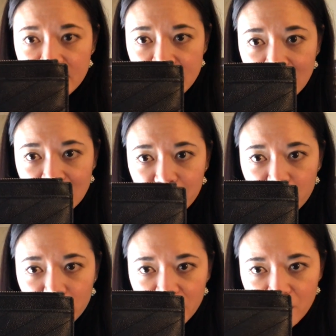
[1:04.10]
has held up
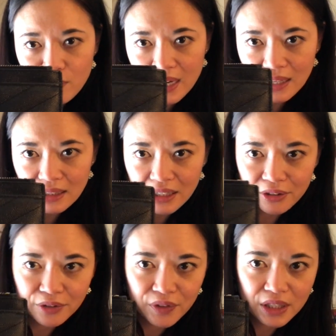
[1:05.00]
really well. I
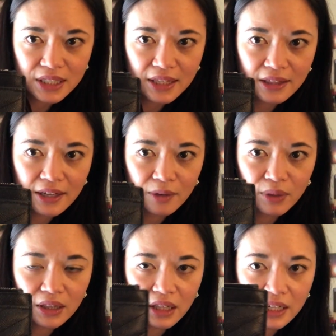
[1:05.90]
don't know if you can see that there,
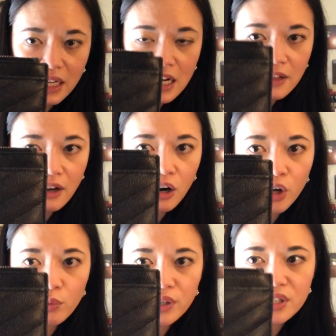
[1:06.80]
but like the
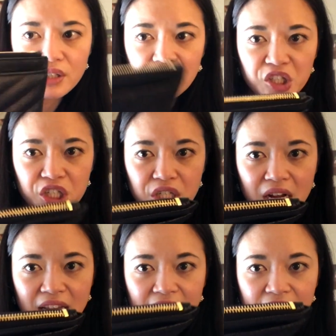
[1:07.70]
hardware is still
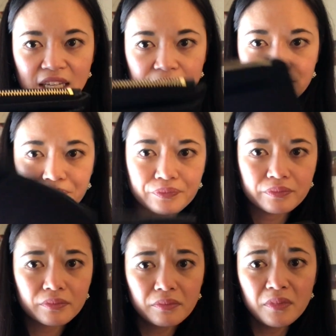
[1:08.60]
shiny.
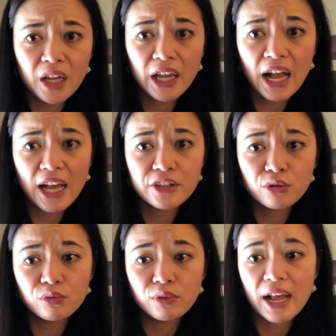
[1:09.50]
I
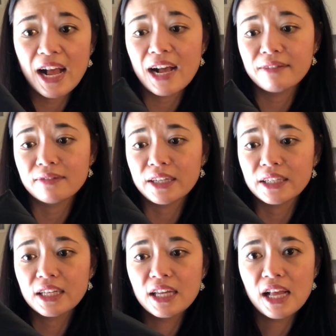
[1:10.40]
don't have like
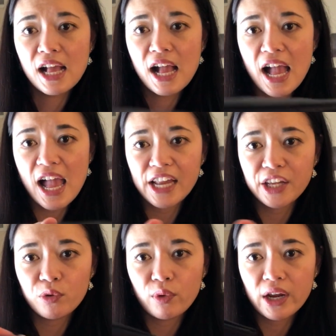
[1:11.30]

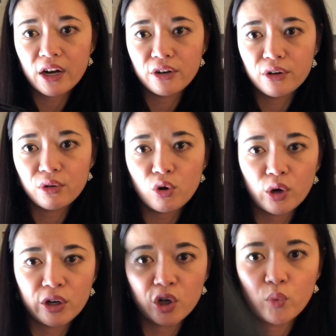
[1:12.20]
any wear, no
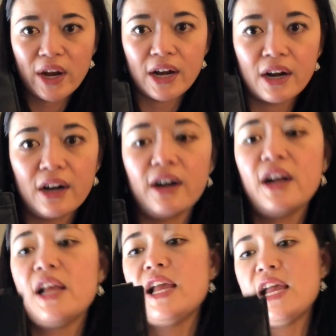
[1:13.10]
corner wear.
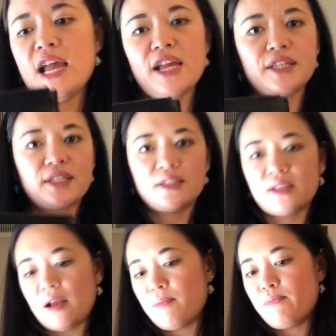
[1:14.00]
It's
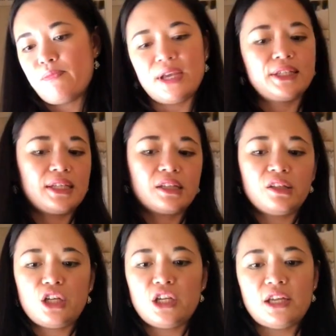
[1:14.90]

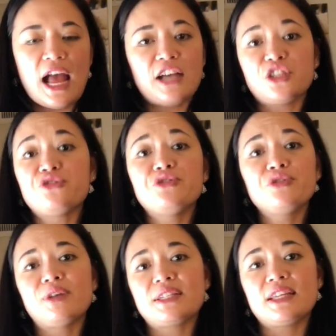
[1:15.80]
basically as
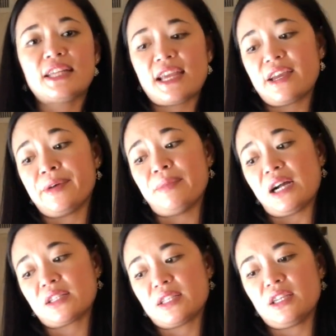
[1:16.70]
new as the day I
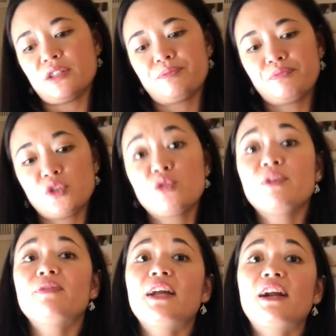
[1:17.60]
unboxed it. To
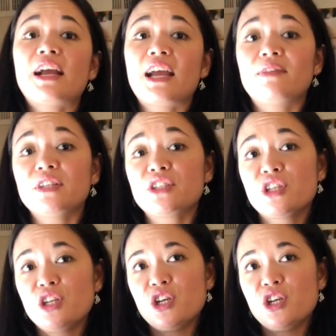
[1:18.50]
be fair, I haven't